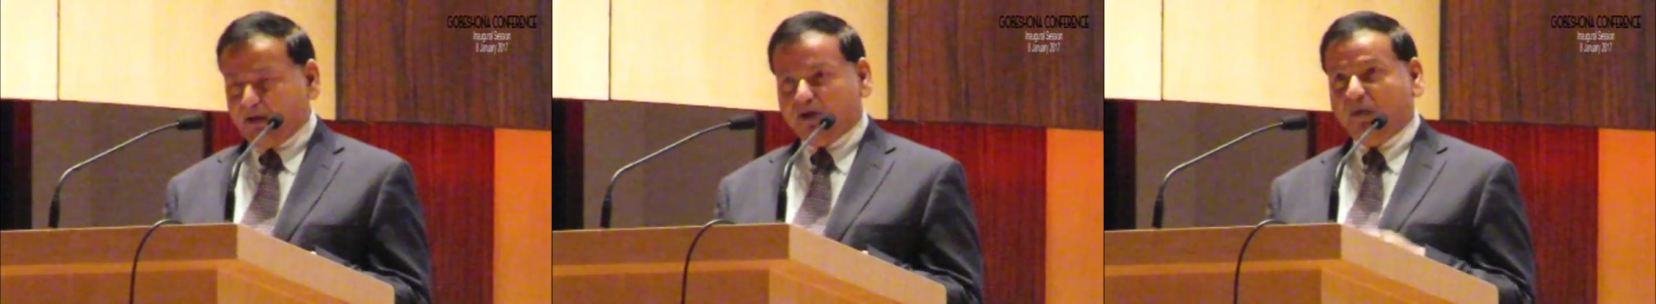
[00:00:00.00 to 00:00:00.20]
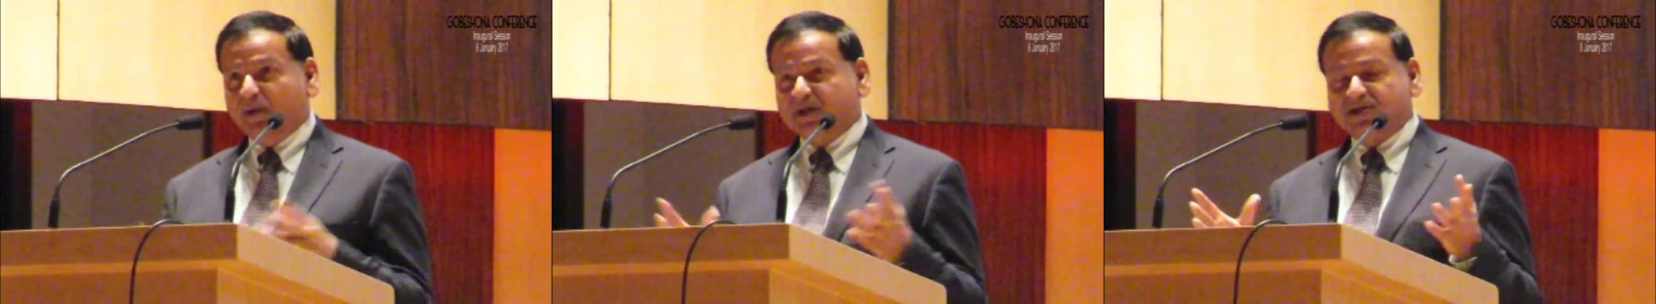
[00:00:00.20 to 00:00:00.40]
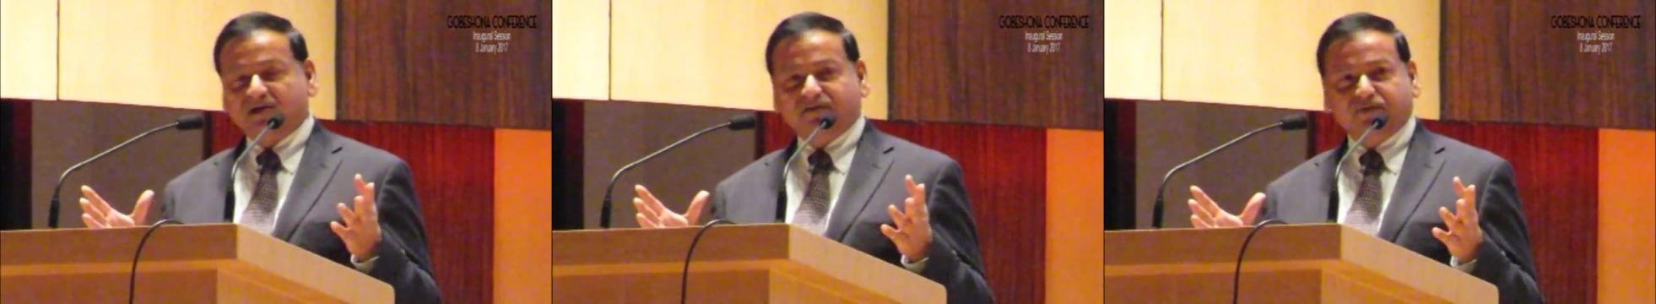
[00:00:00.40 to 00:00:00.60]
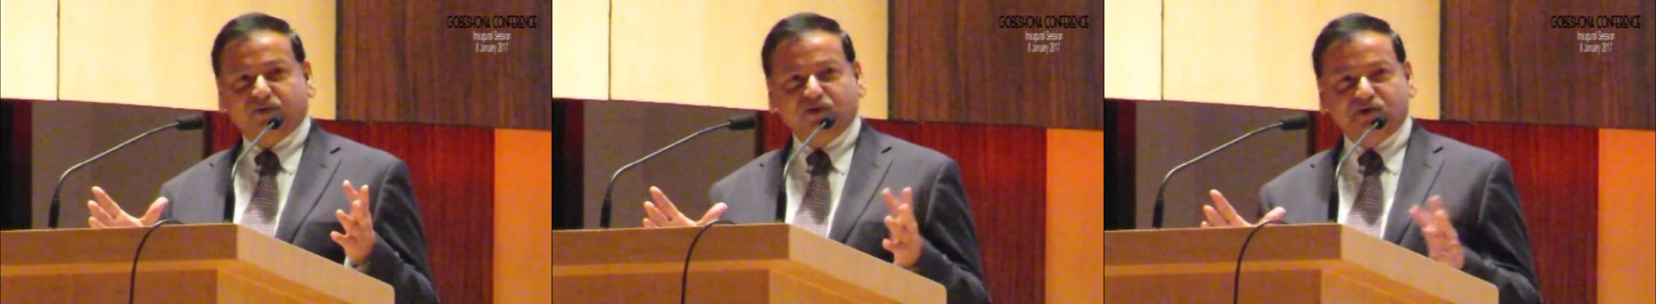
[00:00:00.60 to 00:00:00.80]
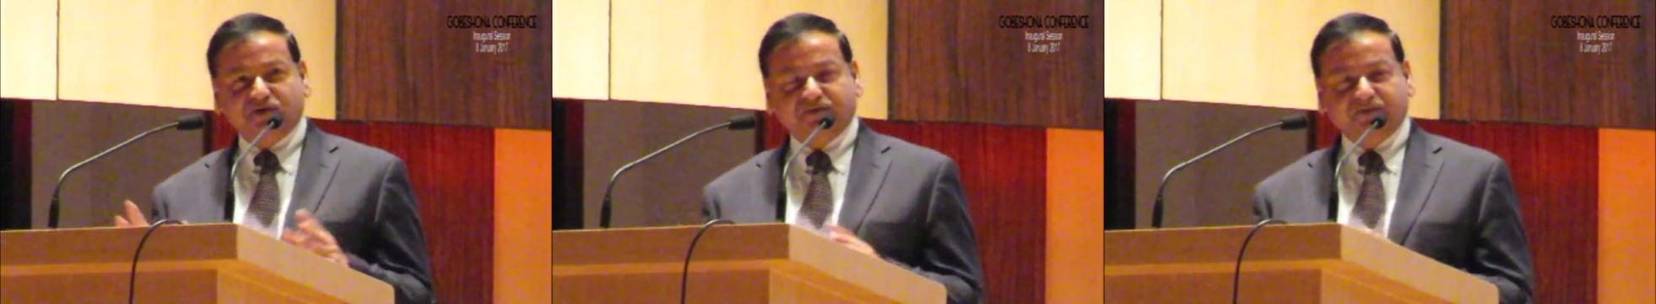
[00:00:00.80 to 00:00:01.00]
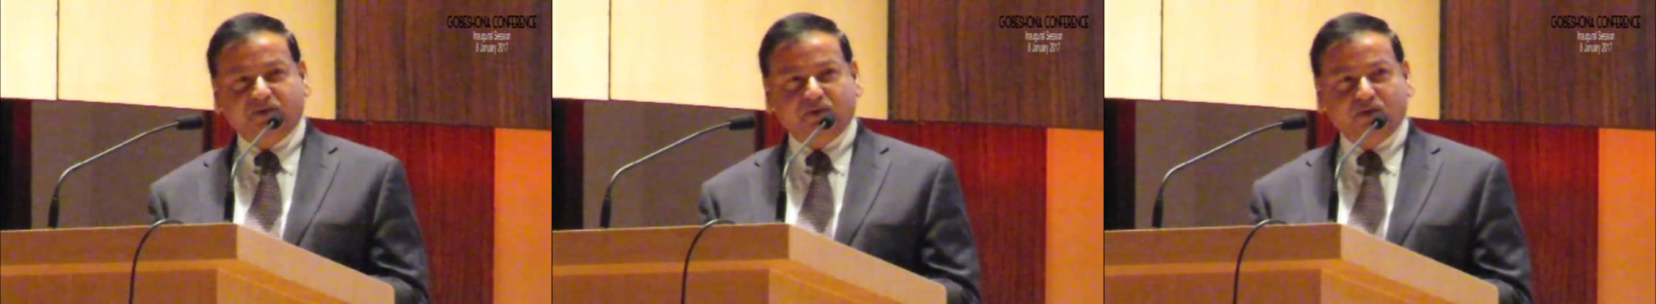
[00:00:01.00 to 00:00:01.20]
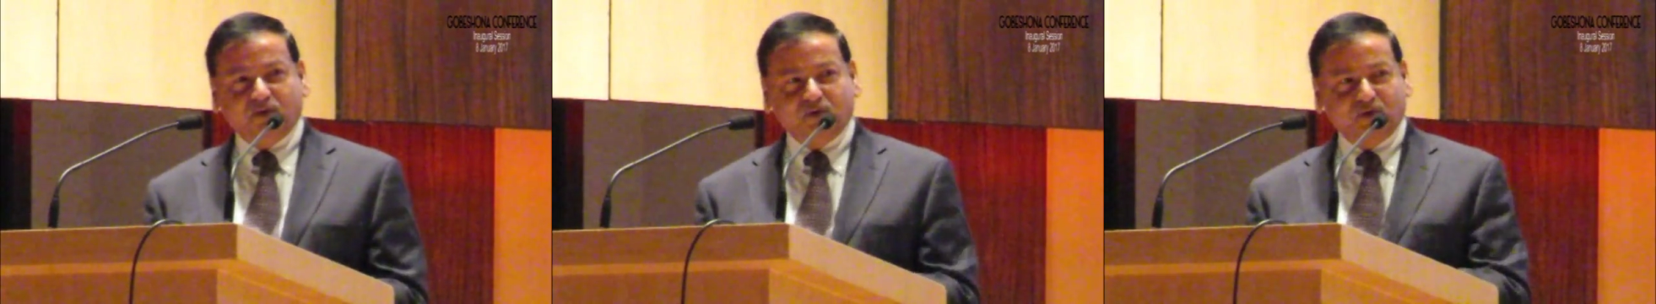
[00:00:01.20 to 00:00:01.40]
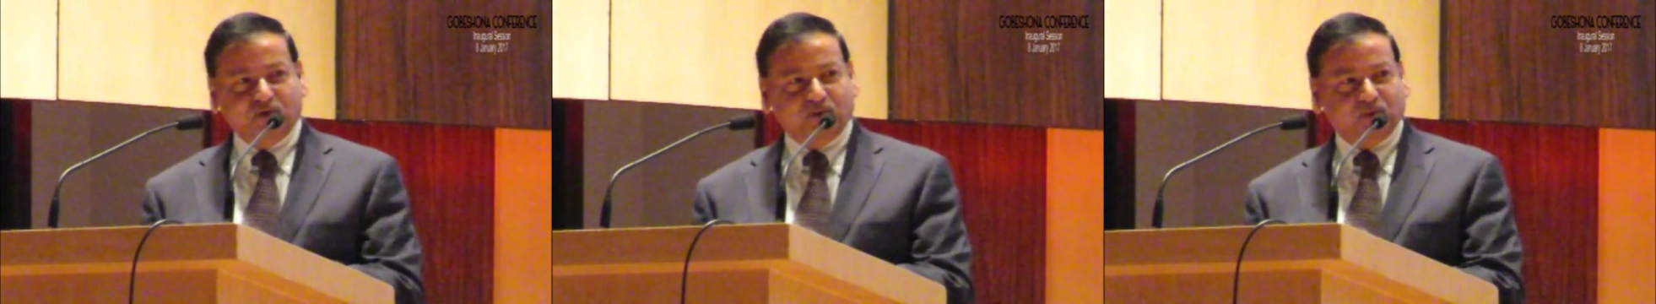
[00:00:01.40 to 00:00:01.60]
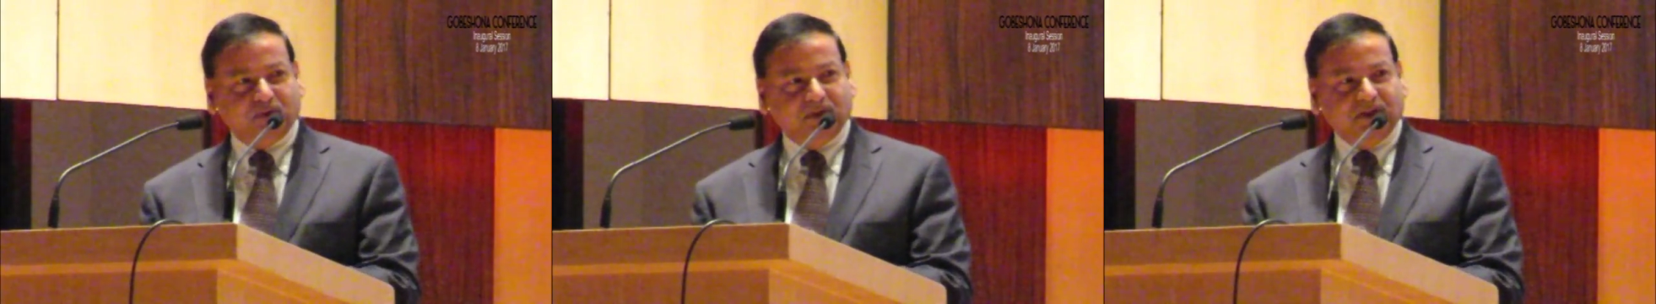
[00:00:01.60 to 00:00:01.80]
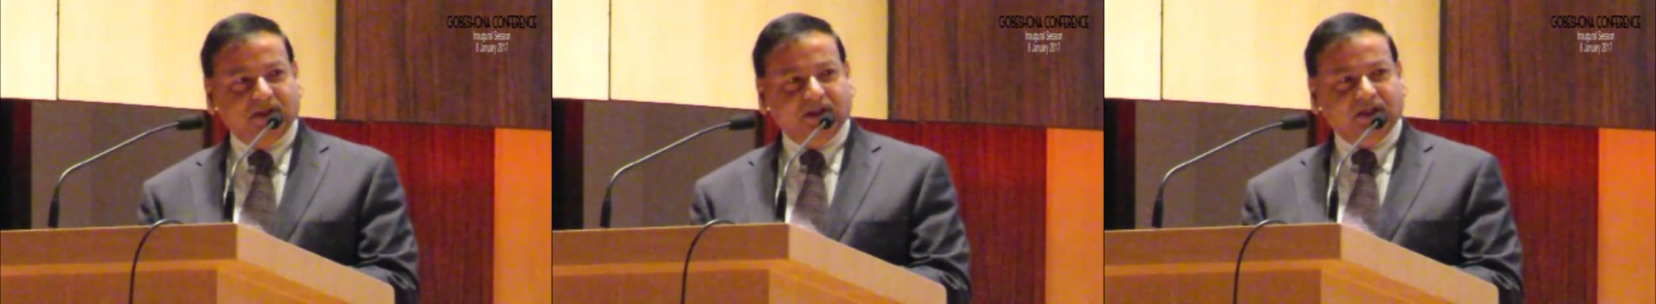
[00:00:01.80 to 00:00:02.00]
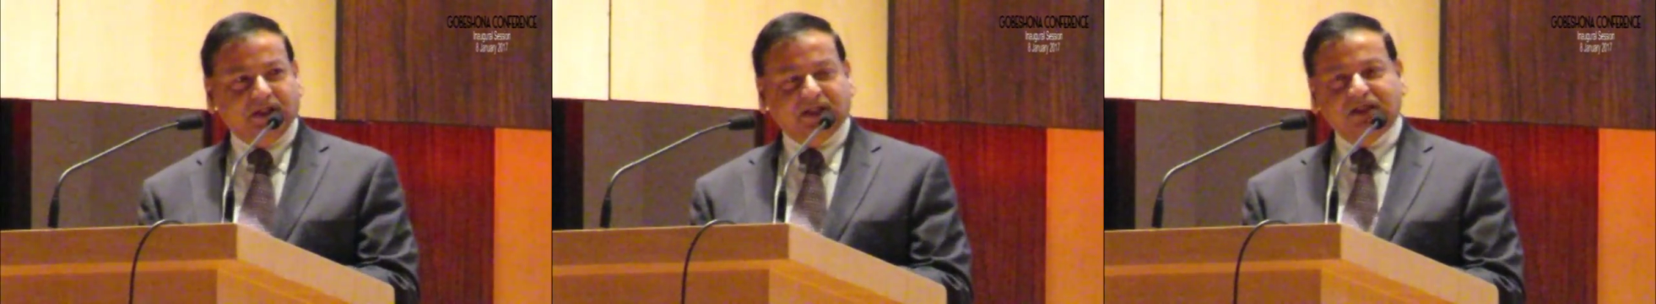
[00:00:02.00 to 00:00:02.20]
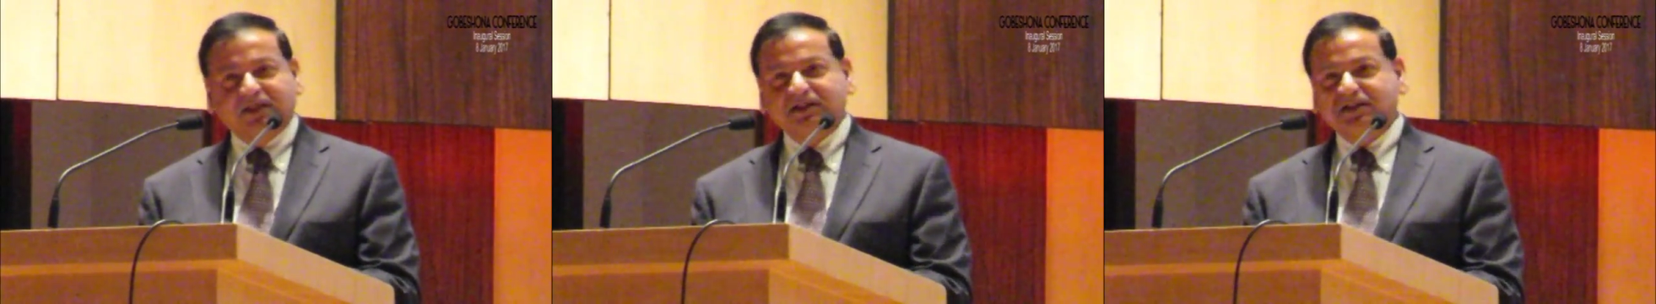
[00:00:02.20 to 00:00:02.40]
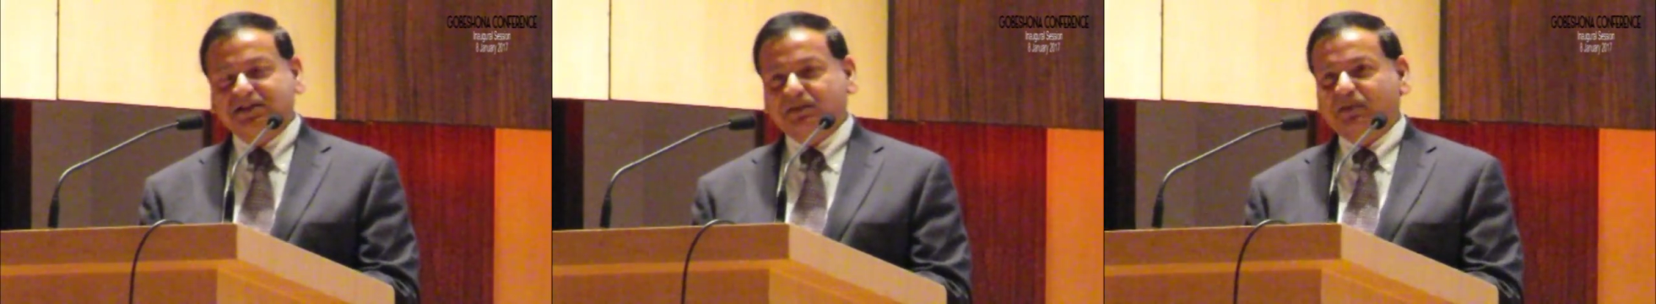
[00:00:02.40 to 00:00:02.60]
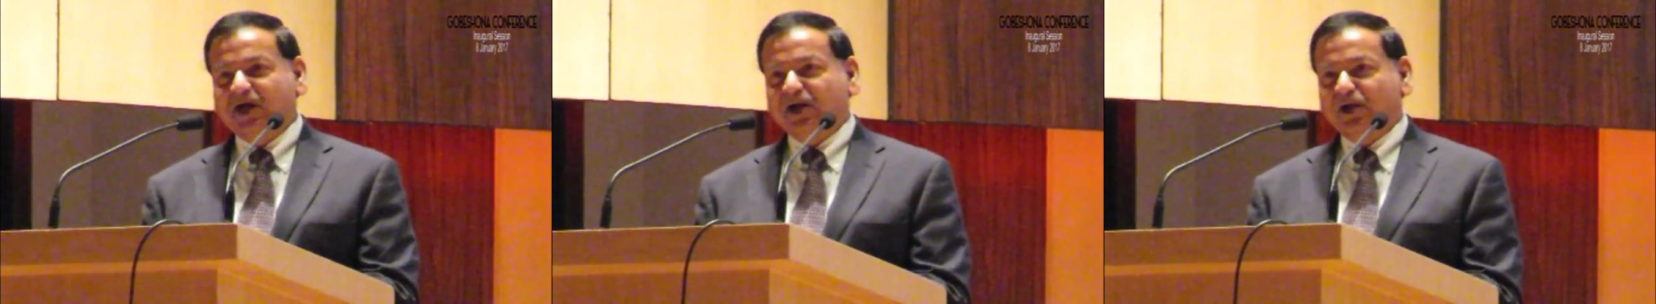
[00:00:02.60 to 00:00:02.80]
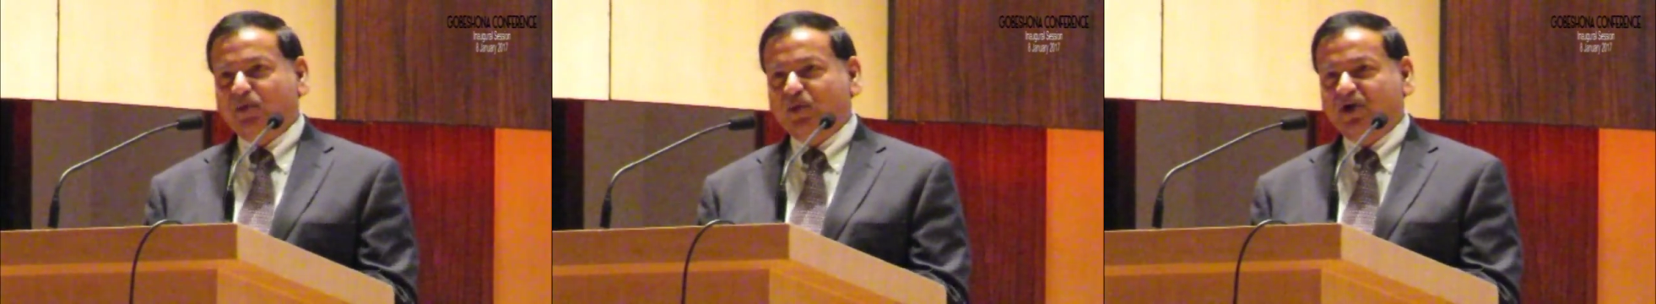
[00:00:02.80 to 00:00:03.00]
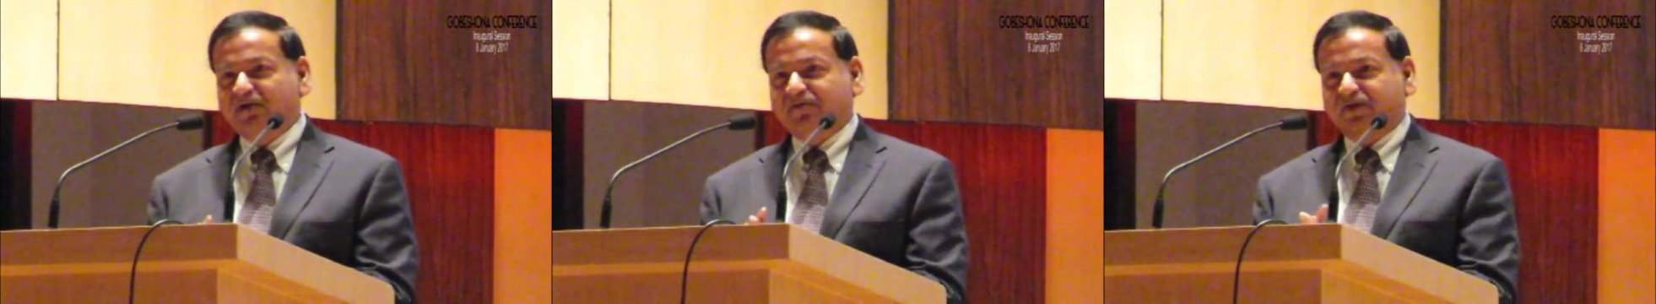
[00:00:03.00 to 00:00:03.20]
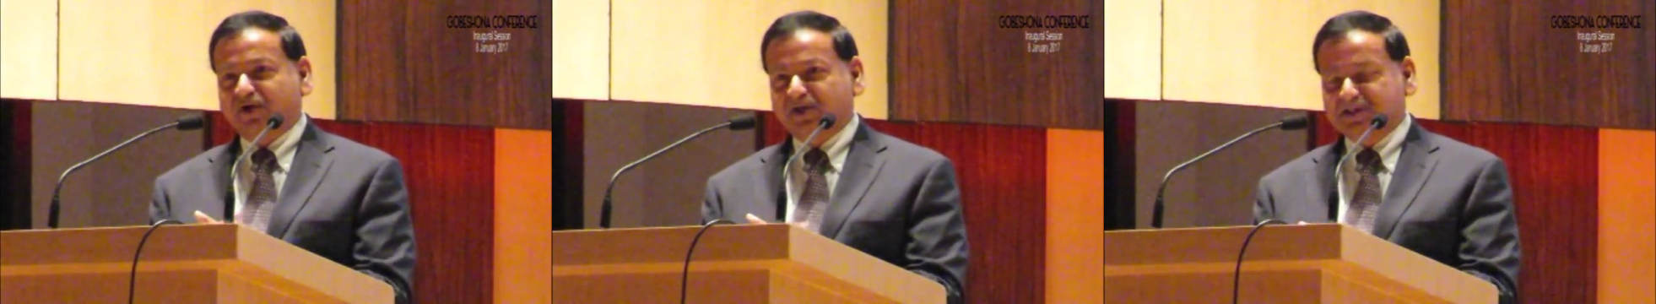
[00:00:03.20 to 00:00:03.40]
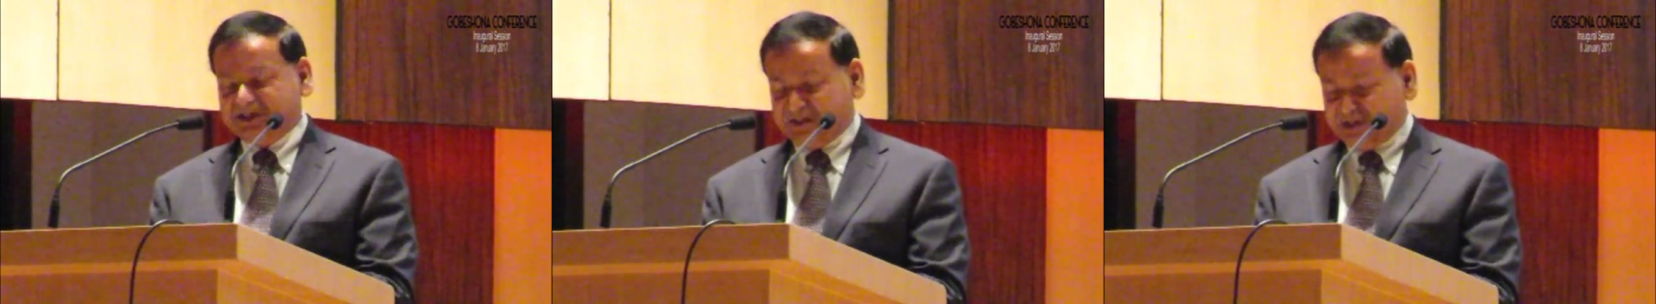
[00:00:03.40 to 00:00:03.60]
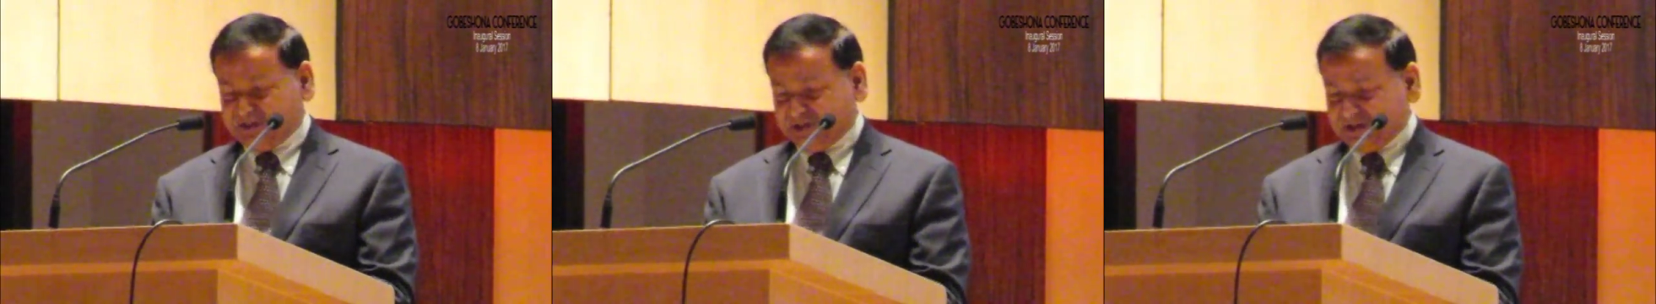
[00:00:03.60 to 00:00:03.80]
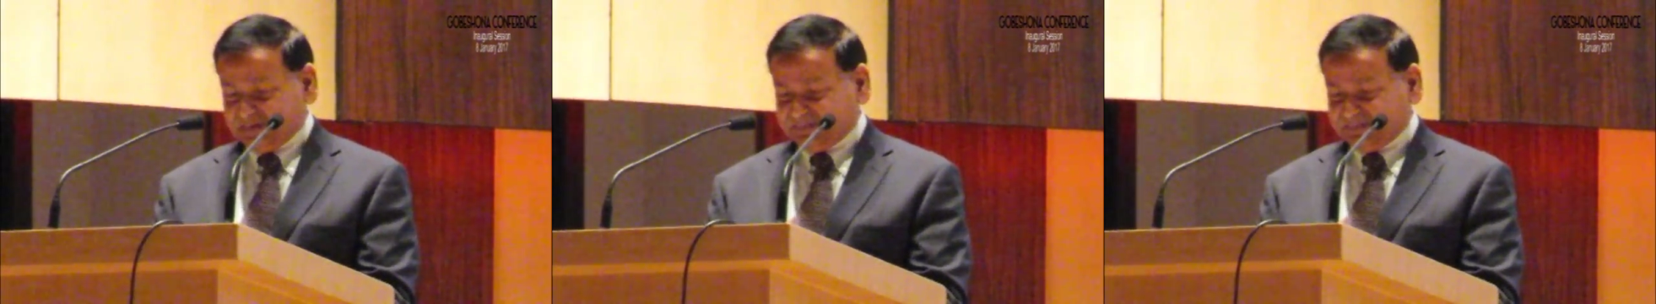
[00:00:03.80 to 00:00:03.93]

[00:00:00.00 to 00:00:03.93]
Gobeshona, for those of you who don't know, is the Bangla word for research.